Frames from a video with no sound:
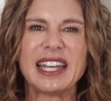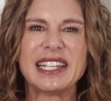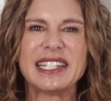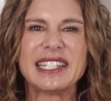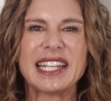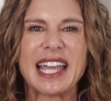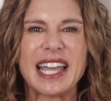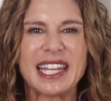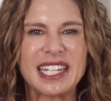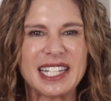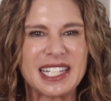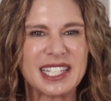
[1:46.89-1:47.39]

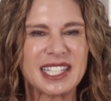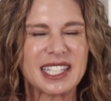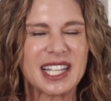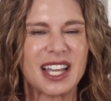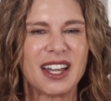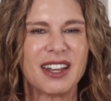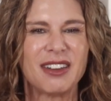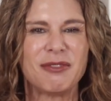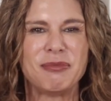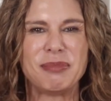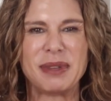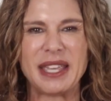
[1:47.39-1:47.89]
tenets
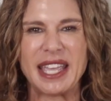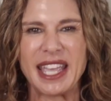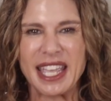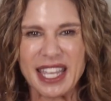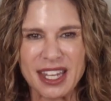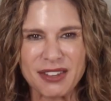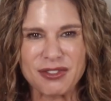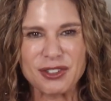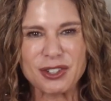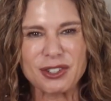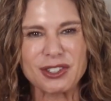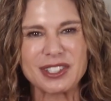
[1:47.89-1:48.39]
of
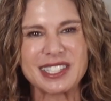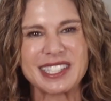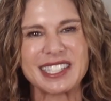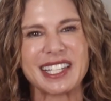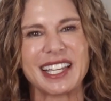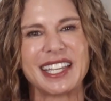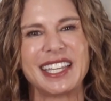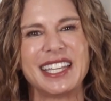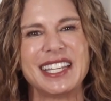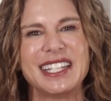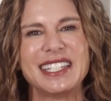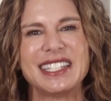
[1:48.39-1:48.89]
behavioral
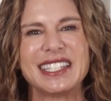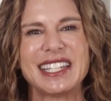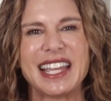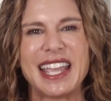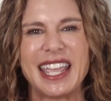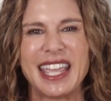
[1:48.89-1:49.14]
science